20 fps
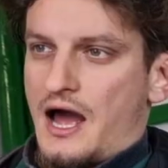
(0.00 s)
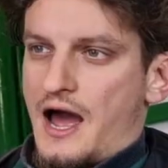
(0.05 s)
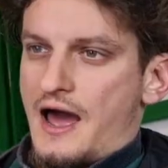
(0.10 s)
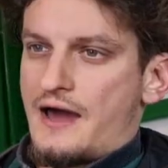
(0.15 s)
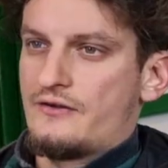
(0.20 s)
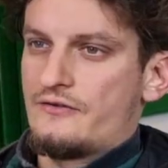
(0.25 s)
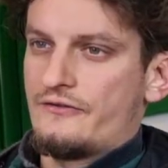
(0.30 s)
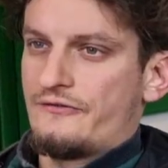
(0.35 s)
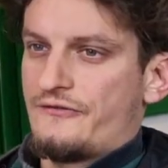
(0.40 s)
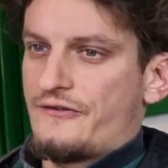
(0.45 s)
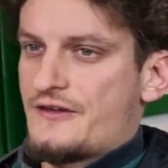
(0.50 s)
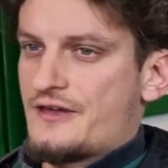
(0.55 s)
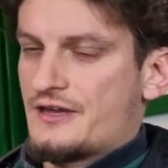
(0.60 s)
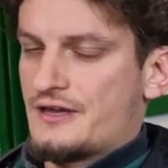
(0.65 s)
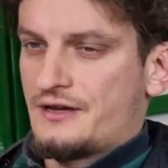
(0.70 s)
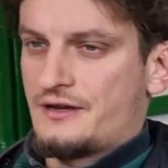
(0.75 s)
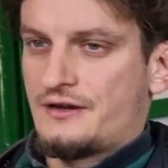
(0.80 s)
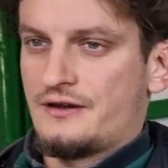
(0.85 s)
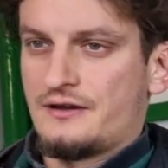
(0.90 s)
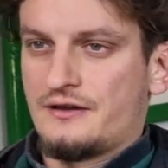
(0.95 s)
I don't
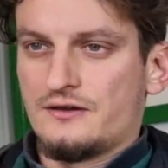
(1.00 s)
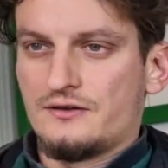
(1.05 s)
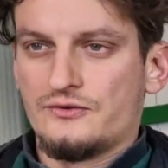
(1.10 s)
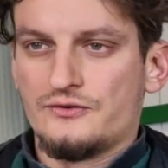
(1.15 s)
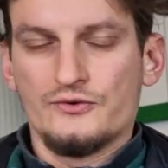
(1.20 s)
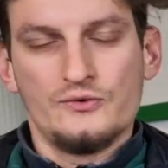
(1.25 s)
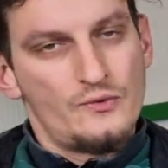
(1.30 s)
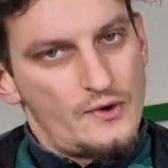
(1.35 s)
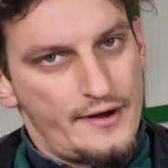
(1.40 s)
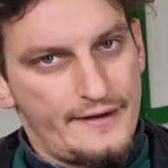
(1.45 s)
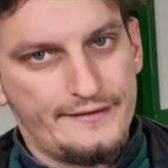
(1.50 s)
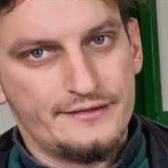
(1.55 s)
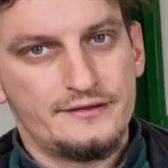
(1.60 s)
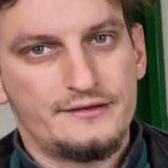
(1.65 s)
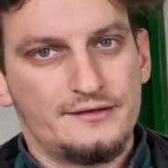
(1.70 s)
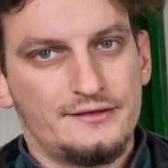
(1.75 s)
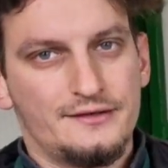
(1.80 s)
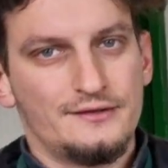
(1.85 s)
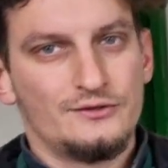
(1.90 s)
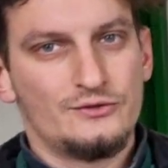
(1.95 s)
think you
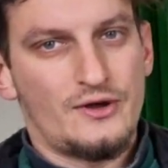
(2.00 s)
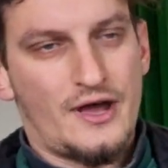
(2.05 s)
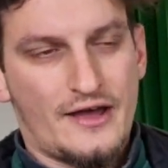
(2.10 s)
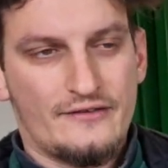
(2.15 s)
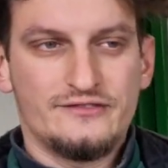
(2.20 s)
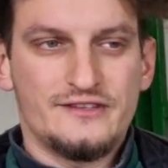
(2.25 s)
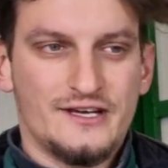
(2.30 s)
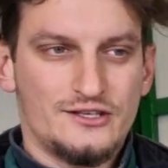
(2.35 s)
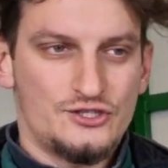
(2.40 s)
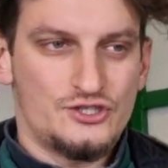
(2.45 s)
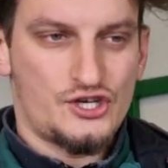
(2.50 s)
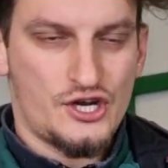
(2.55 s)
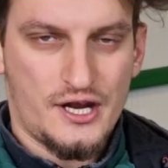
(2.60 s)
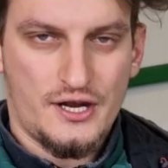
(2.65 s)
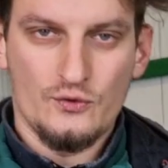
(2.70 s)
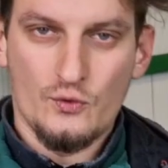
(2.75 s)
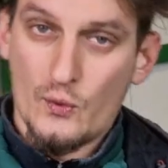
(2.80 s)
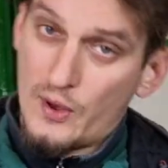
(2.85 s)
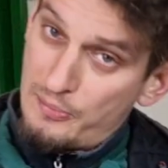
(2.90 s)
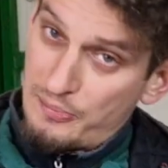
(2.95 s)
want to have that
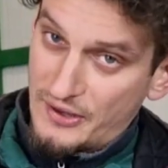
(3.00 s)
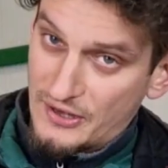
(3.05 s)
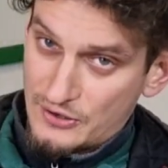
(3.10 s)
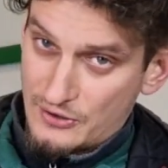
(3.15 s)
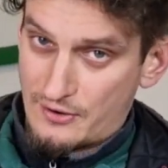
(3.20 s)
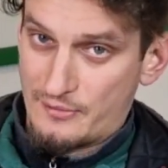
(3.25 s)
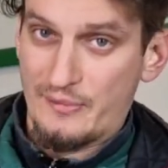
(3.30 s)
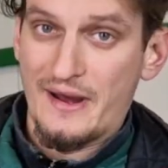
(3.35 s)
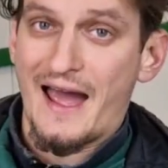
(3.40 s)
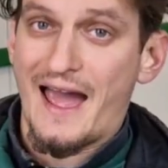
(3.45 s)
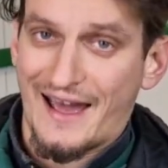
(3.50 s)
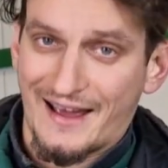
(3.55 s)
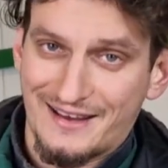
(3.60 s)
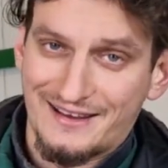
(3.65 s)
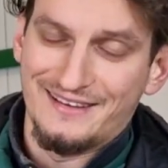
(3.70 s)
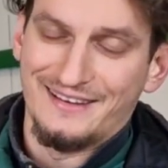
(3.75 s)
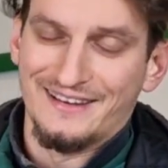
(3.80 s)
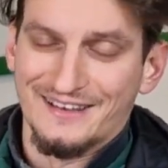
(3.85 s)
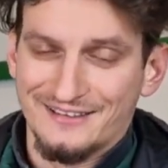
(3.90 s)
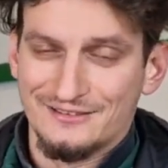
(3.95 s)
chain whipping your back
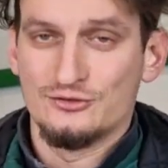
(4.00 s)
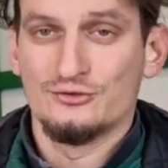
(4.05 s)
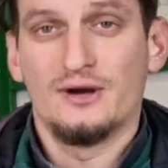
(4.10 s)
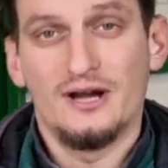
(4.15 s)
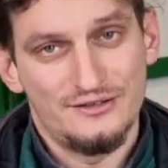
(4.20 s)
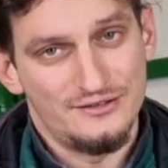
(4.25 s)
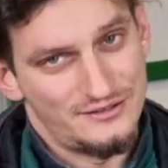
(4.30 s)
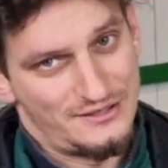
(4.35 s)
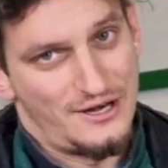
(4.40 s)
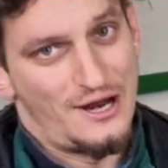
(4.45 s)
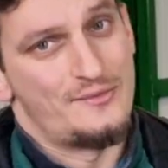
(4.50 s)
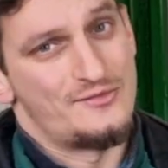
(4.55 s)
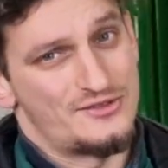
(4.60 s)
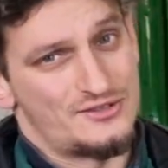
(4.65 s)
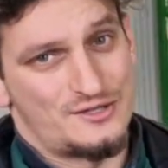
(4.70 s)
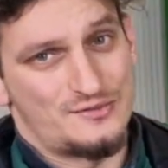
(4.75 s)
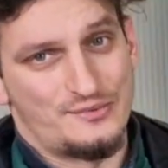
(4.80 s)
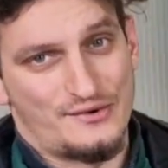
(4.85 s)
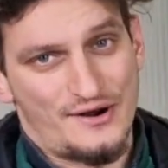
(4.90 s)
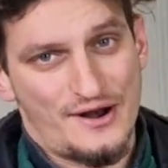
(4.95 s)
at 200
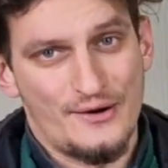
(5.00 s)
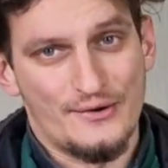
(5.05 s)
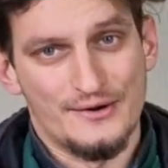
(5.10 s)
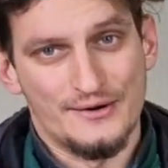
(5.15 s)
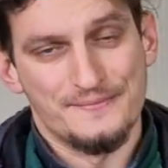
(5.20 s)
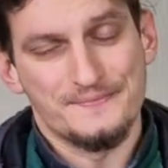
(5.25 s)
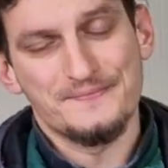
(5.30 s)
kilometers per hour.